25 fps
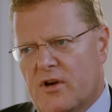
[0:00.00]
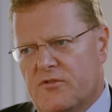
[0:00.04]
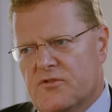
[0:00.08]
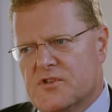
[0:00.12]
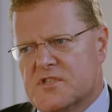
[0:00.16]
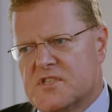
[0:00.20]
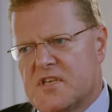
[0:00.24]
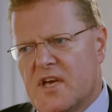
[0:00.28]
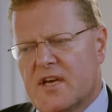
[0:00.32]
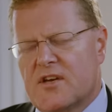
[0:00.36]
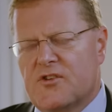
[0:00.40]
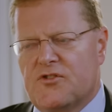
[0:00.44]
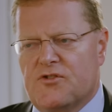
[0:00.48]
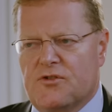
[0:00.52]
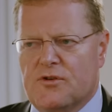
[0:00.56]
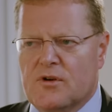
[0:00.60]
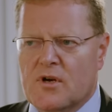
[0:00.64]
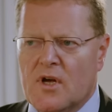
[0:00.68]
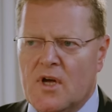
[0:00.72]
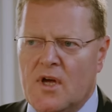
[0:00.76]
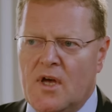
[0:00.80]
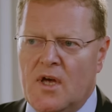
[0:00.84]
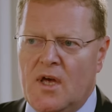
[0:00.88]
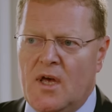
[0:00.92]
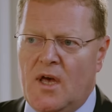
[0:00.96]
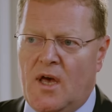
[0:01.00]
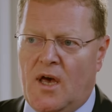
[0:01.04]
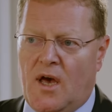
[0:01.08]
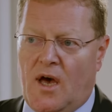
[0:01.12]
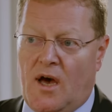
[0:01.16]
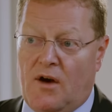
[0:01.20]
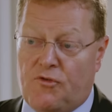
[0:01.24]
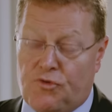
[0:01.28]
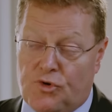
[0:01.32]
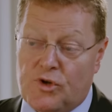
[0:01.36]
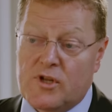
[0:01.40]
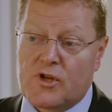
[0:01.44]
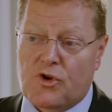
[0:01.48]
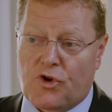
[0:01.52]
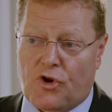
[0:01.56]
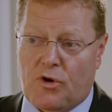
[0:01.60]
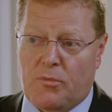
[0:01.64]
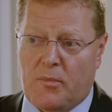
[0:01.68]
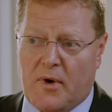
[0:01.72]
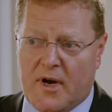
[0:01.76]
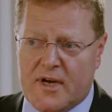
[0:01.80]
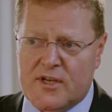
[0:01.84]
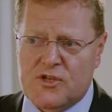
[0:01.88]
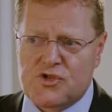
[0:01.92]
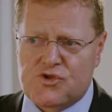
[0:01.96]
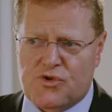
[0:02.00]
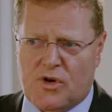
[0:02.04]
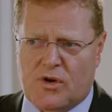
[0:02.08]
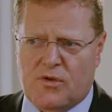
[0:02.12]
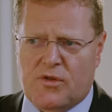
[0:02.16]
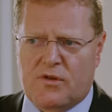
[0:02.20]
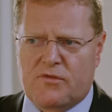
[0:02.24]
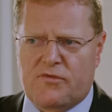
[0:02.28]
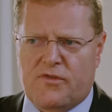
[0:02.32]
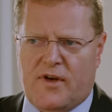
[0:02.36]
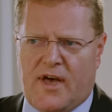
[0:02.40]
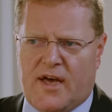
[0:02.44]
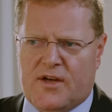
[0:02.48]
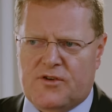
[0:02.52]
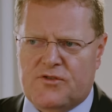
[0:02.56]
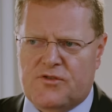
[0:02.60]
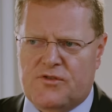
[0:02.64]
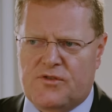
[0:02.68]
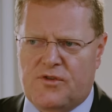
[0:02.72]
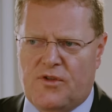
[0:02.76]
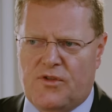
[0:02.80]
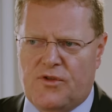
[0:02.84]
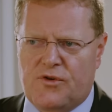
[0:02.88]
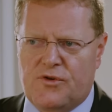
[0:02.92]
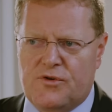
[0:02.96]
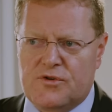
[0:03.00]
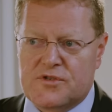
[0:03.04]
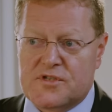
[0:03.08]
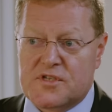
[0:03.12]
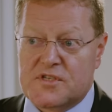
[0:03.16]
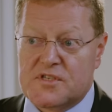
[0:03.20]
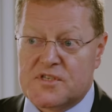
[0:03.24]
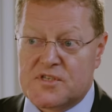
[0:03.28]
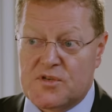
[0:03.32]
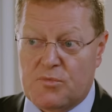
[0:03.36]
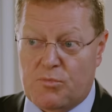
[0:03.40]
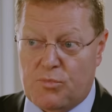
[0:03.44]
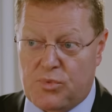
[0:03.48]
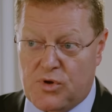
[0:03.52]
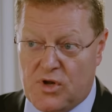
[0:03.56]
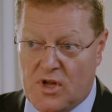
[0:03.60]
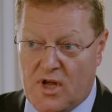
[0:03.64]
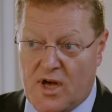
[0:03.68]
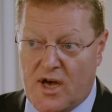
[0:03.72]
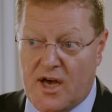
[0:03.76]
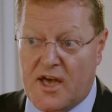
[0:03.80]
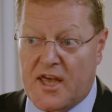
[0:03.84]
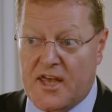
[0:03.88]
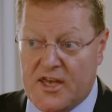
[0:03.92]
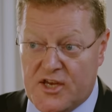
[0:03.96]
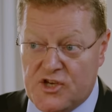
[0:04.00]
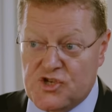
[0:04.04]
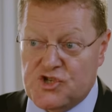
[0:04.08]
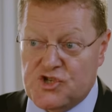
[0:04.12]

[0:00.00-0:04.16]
private sector, have really got our minds around the fact that there is a supply